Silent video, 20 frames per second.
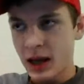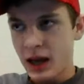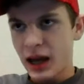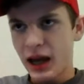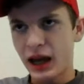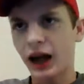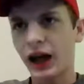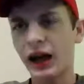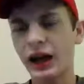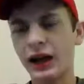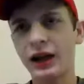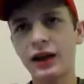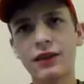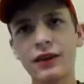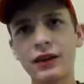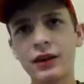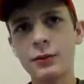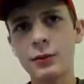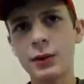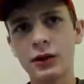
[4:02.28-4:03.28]
I
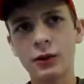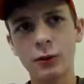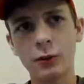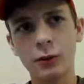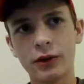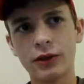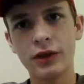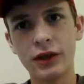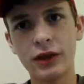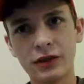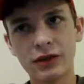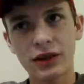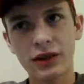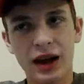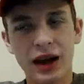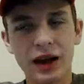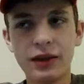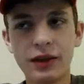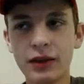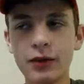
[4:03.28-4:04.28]
think about it, things like,
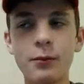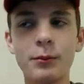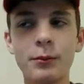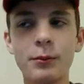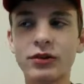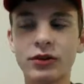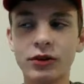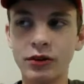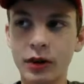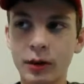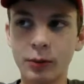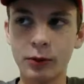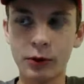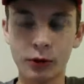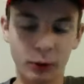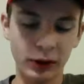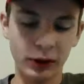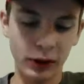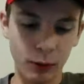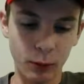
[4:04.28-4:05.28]
I think the best example
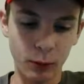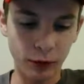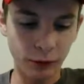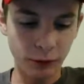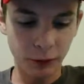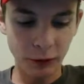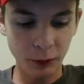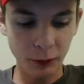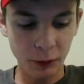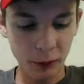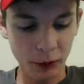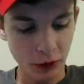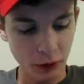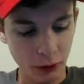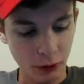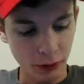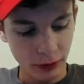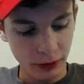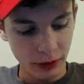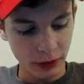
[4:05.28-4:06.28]
is really welfare. When
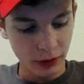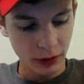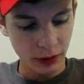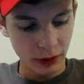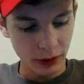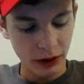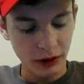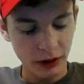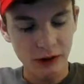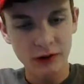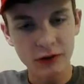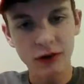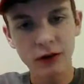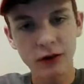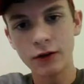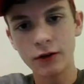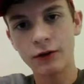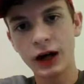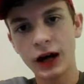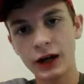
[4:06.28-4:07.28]
you
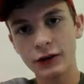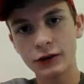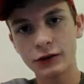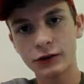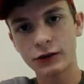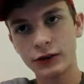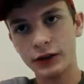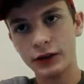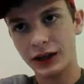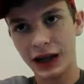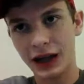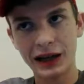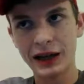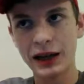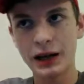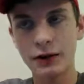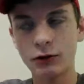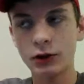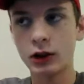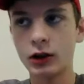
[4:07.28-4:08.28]
incentivize not
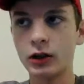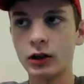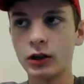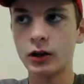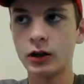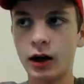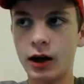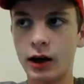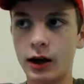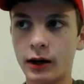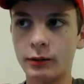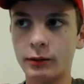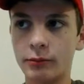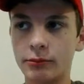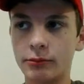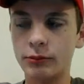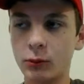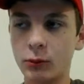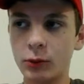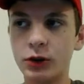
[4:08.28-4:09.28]
having
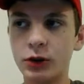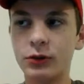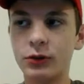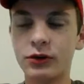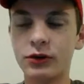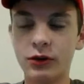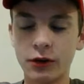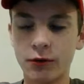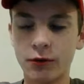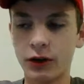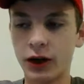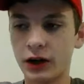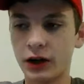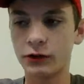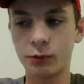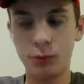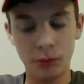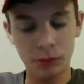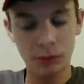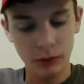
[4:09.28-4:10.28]
when you incentivize
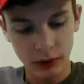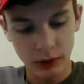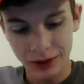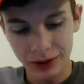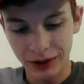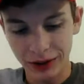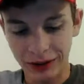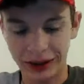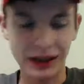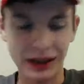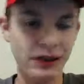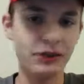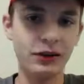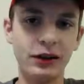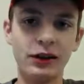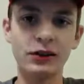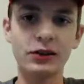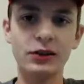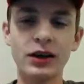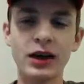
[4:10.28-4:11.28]

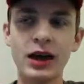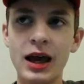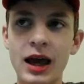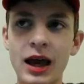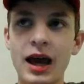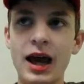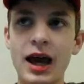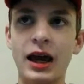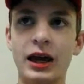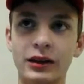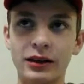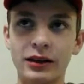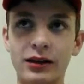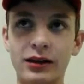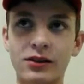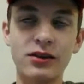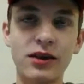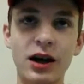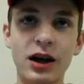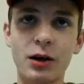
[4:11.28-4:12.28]
laziness, and
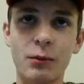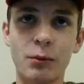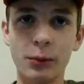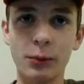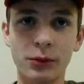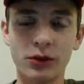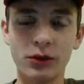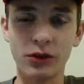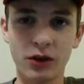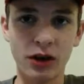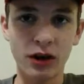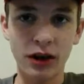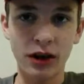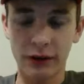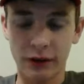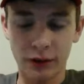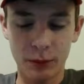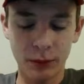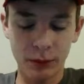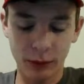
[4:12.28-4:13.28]
it's not on purpose, it's not like
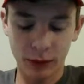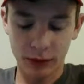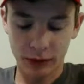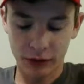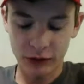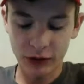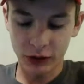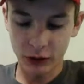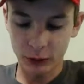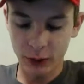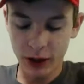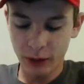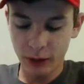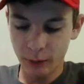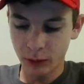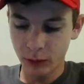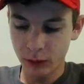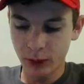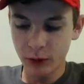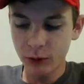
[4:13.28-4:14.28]
these people are sitting around,
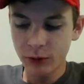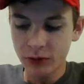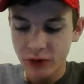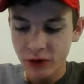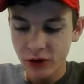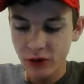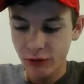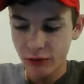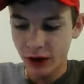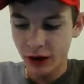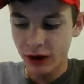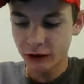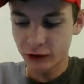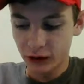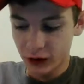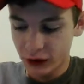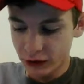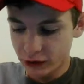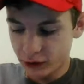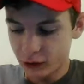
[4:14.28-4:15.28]
but when you incentivize
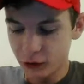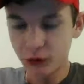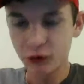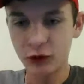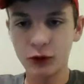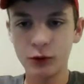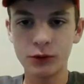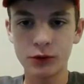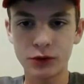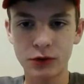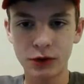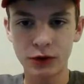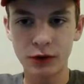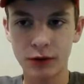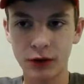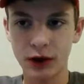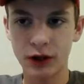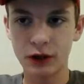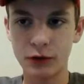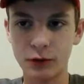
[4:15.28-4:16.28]
laziness and you
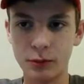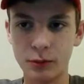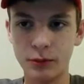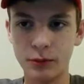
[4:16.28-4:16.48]
incentivize